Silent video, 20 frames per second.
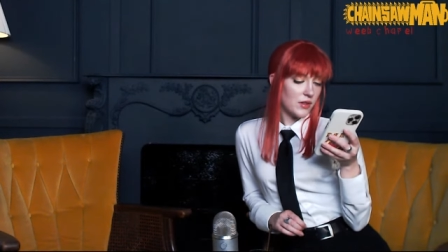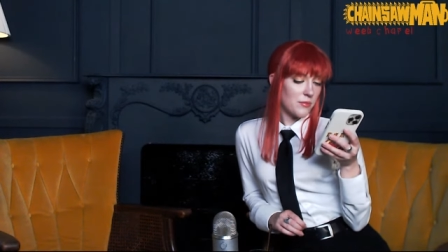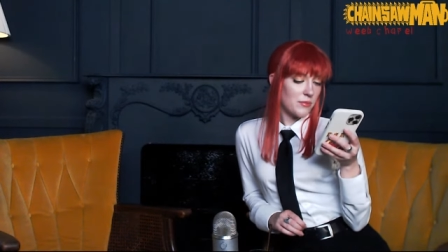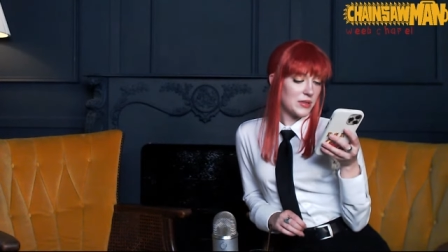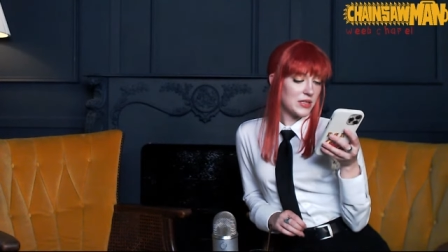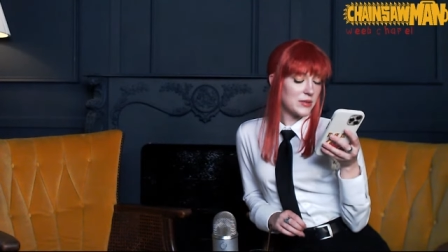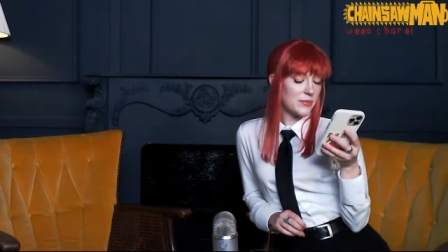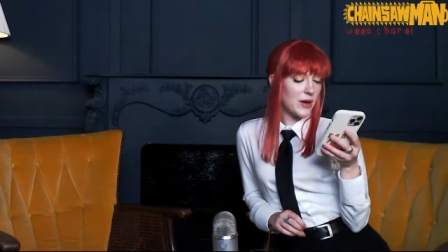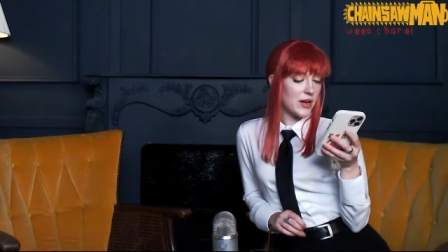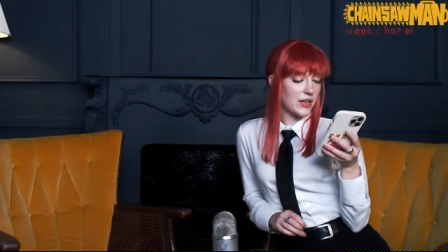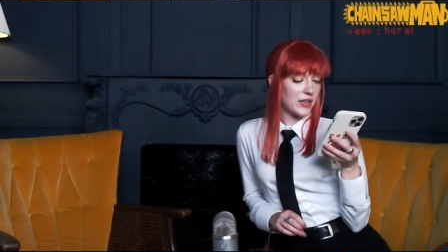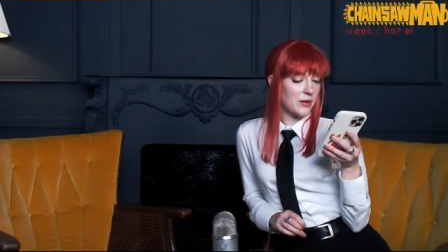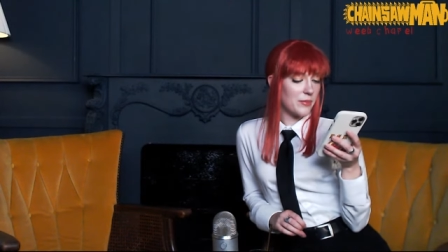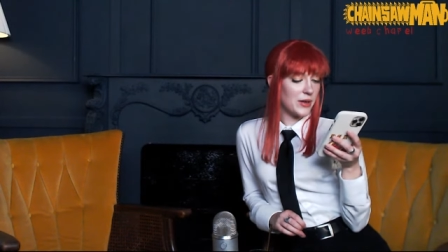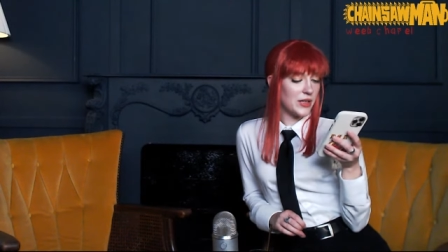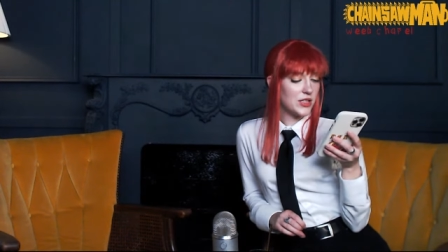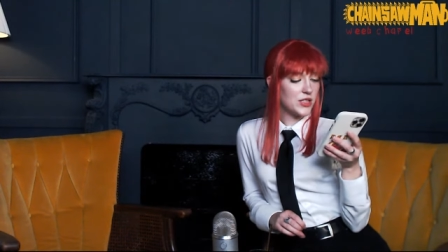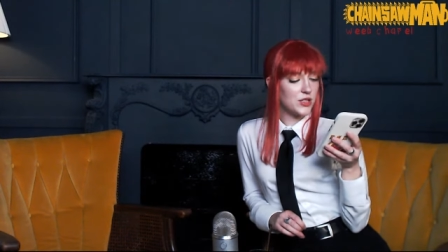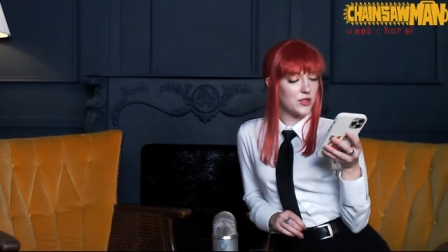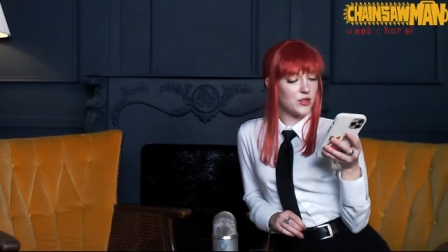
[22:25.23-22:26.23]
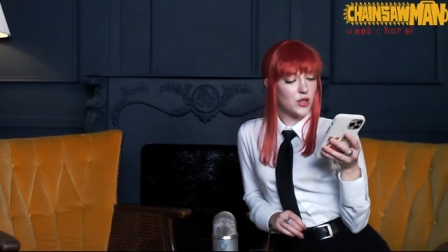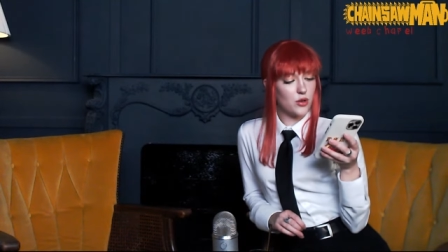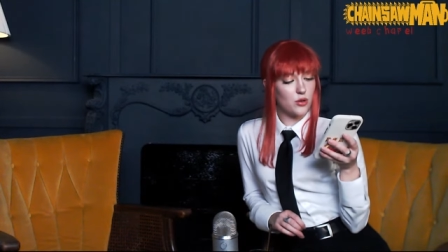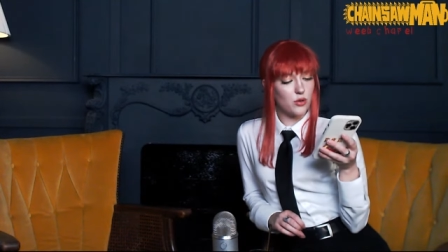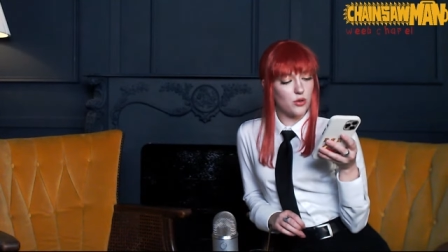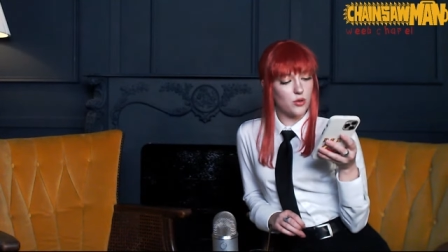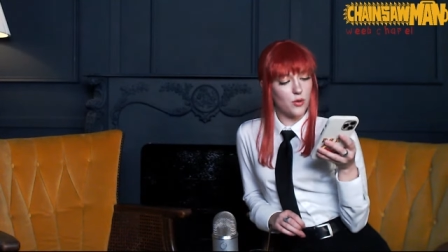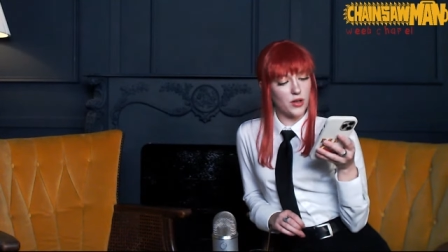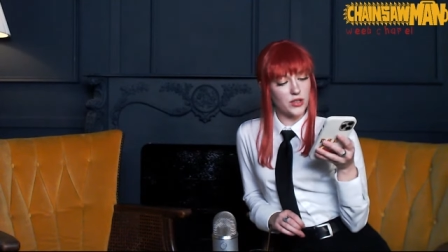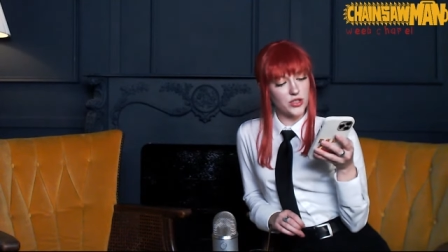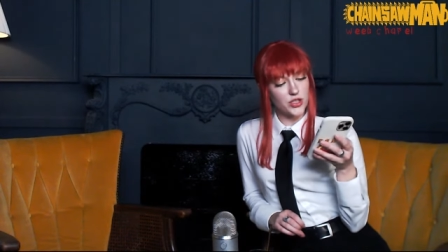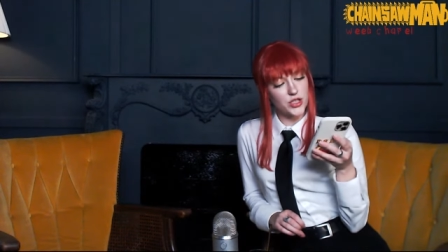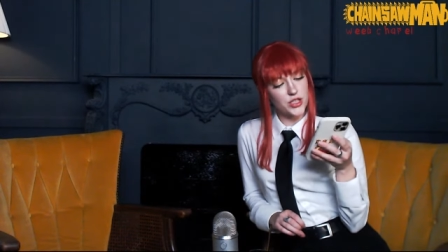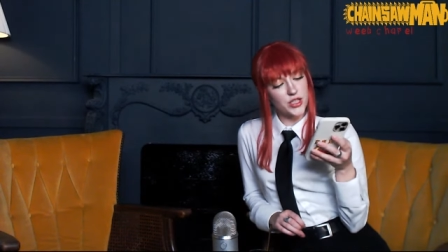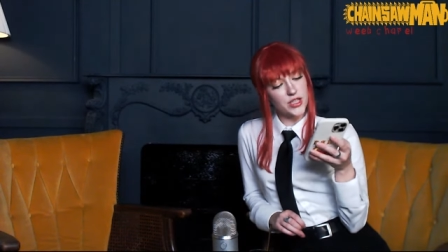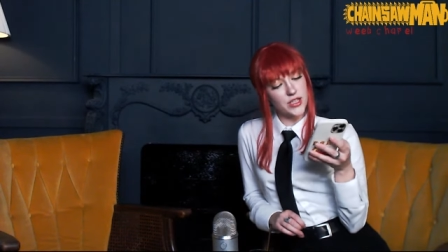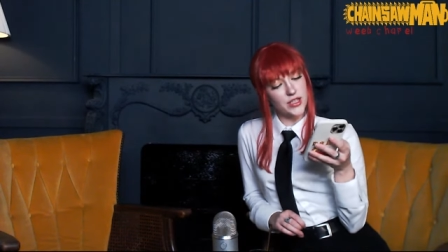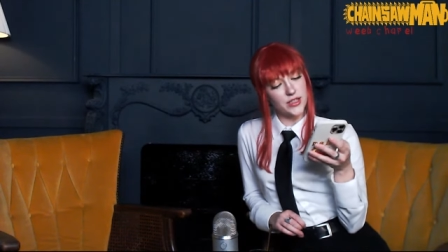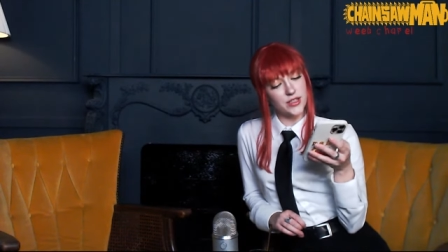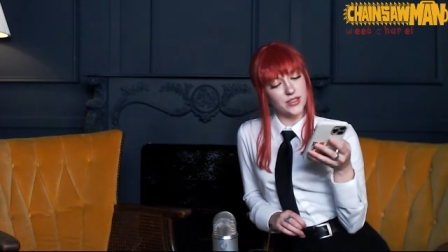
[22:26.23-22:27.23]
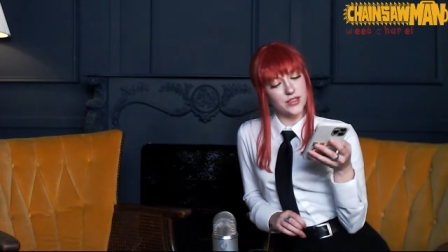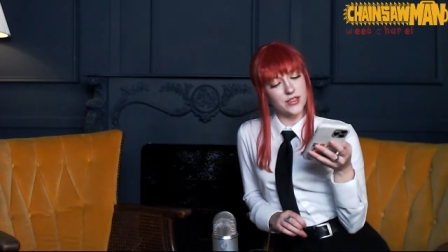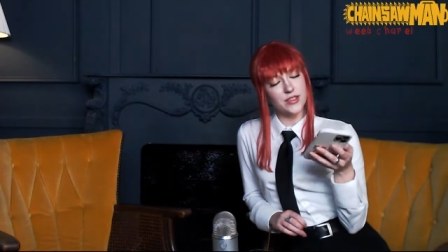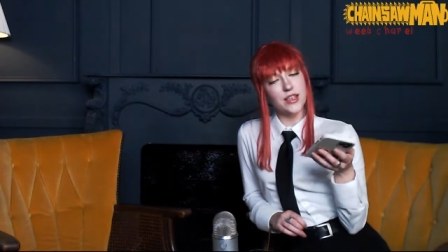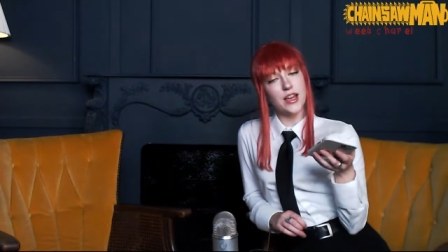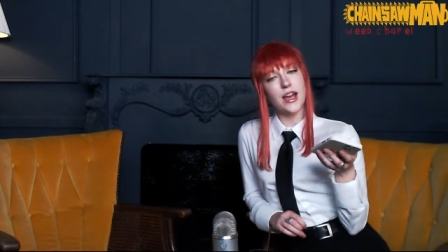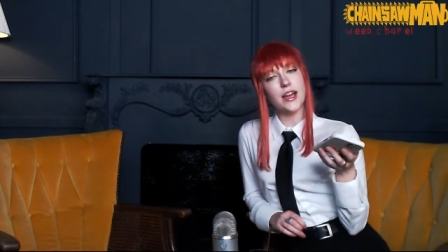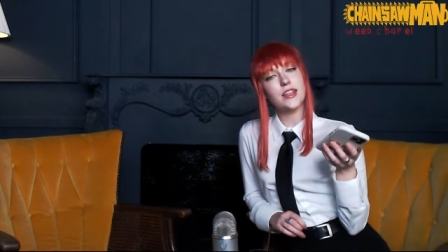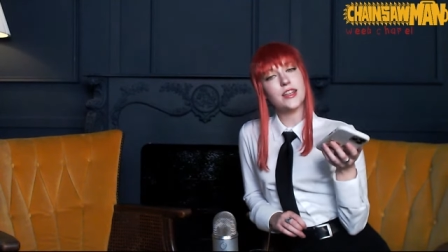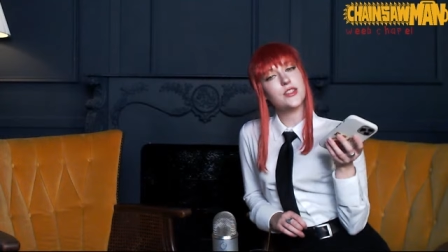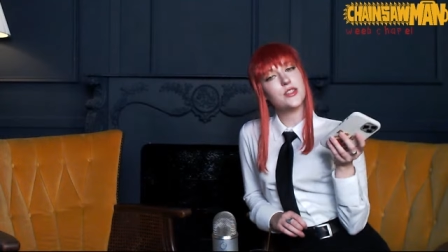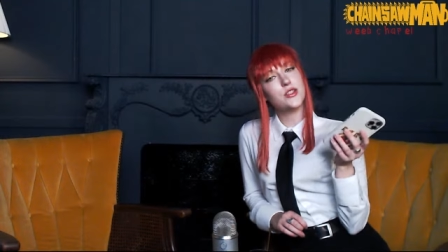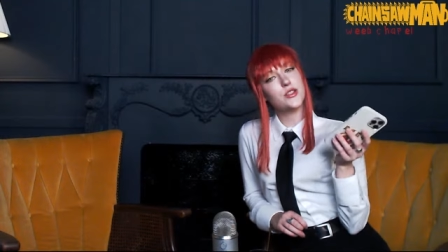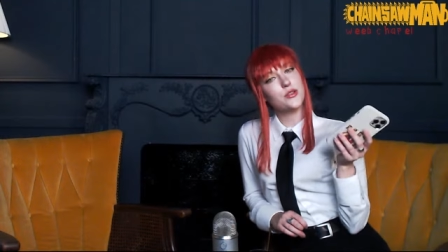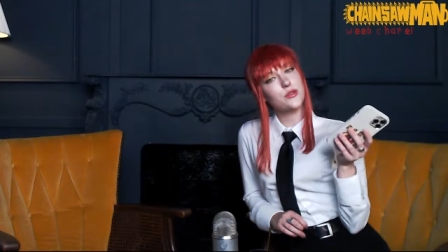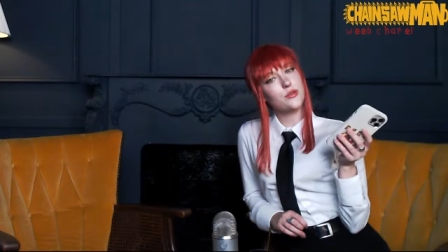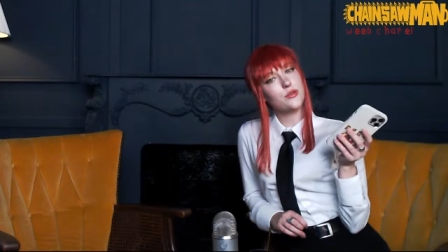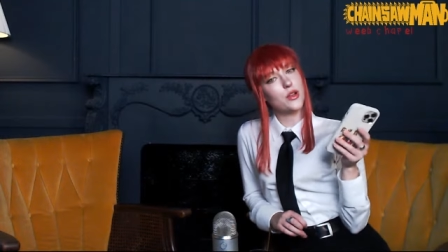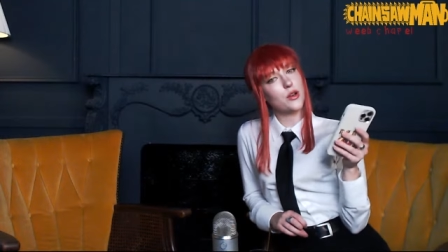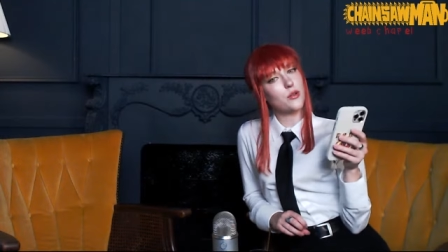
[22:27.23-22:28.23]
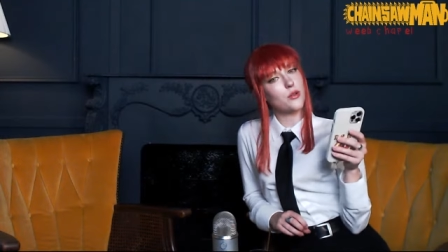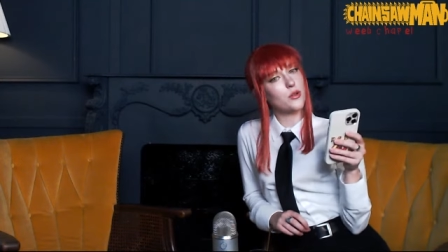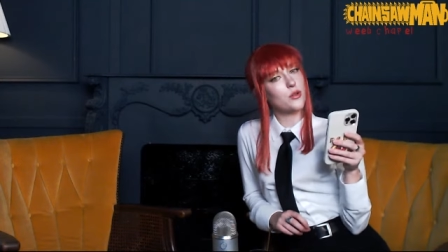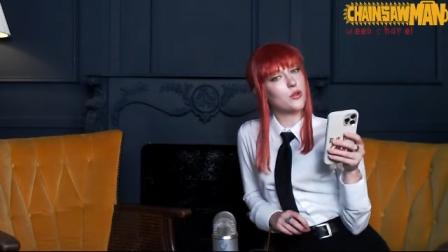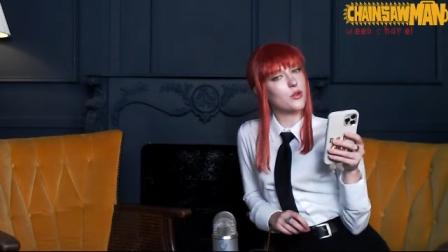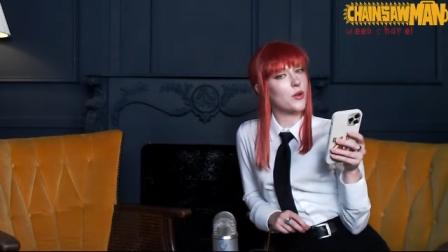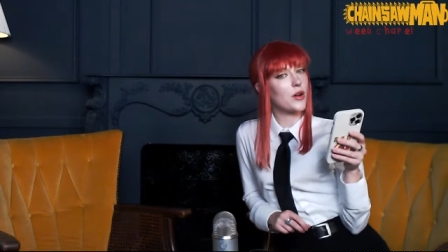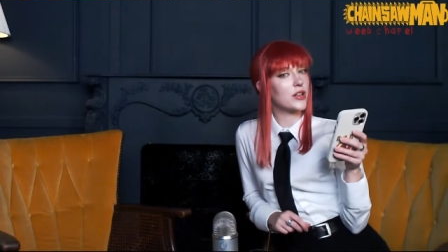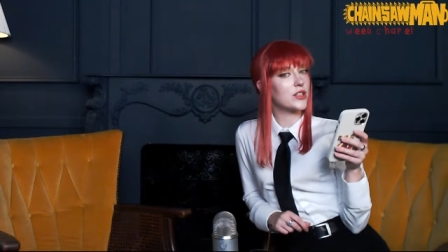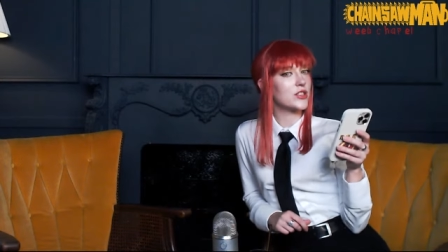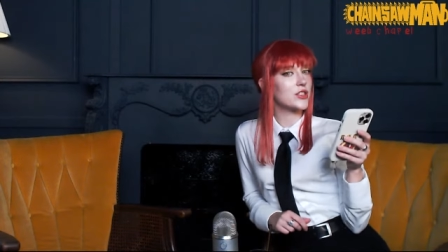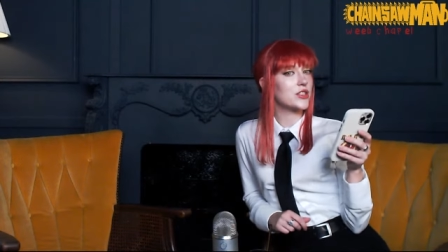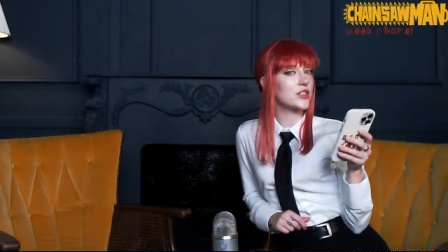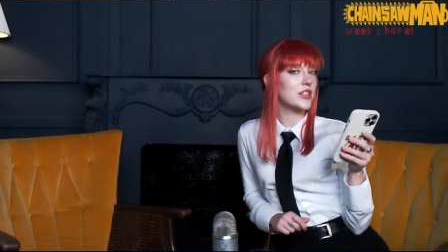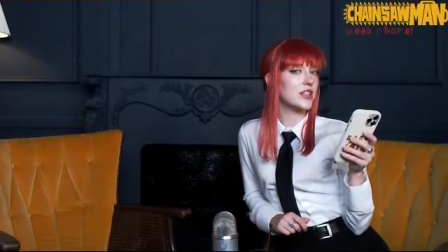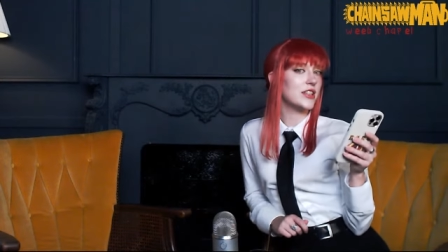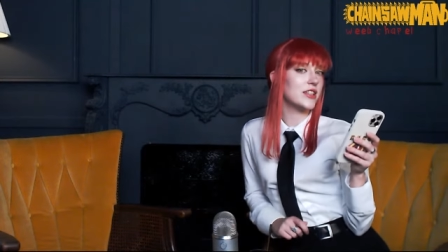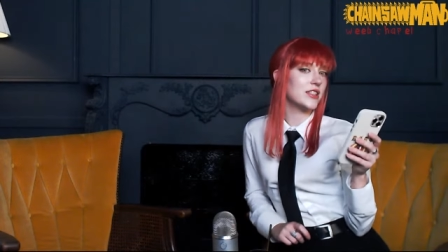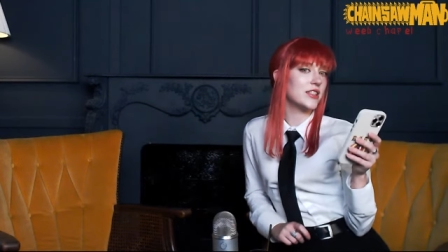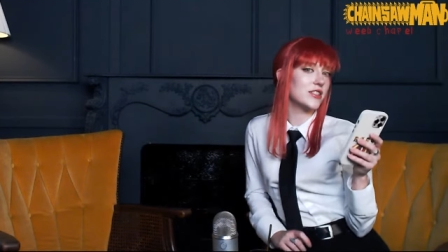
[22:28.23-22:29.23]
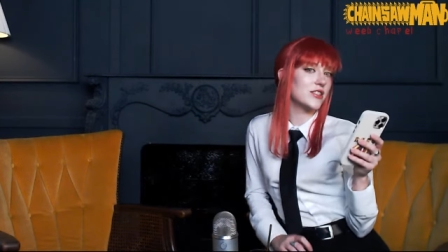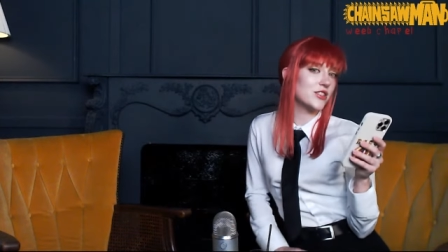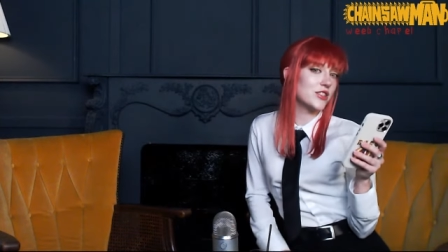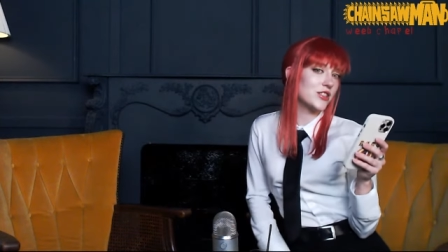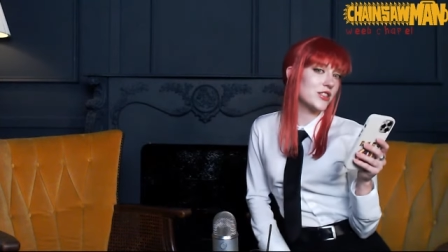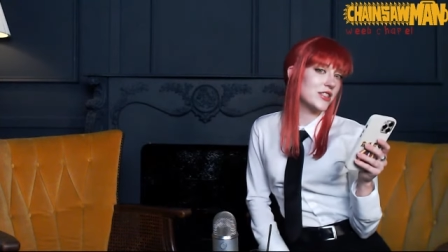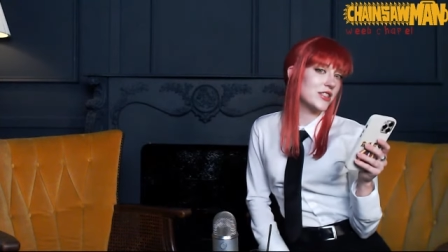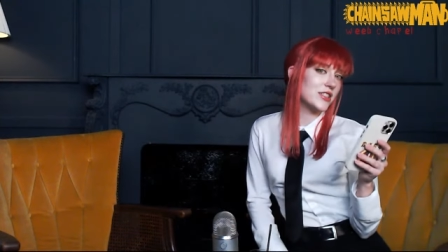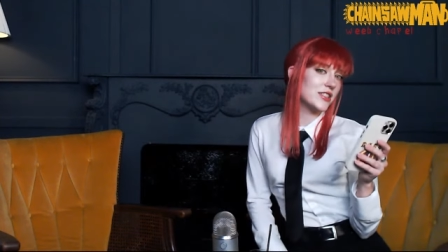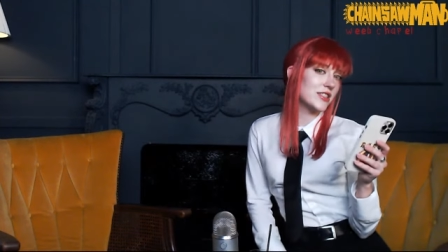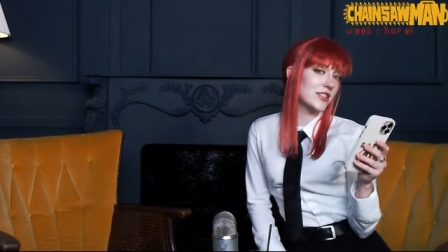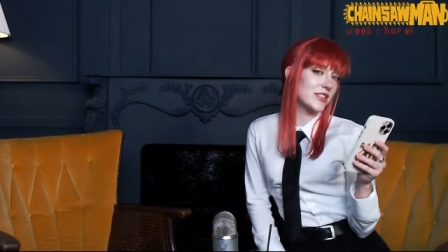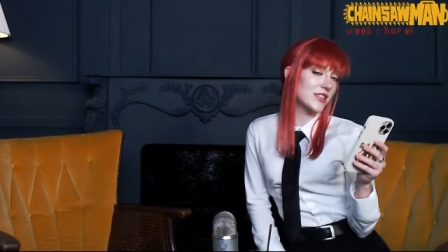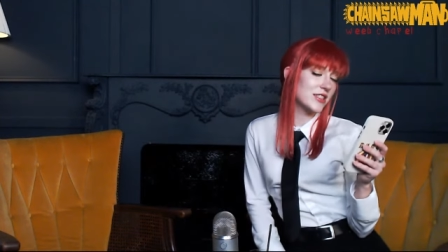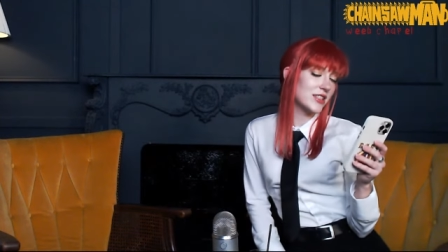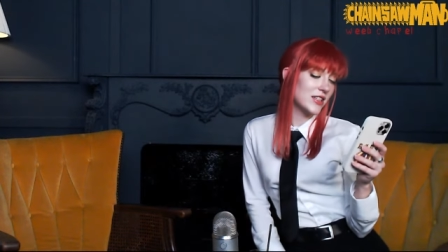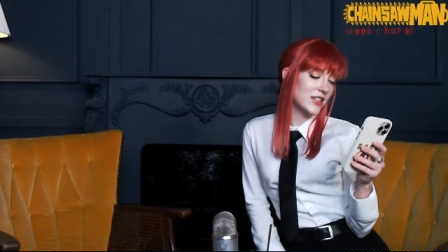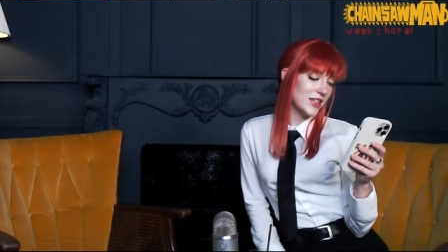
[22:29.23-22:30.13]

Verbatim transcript: Miss Makima, do you know who Quan Shi is? I do know who Quan Shi is. She's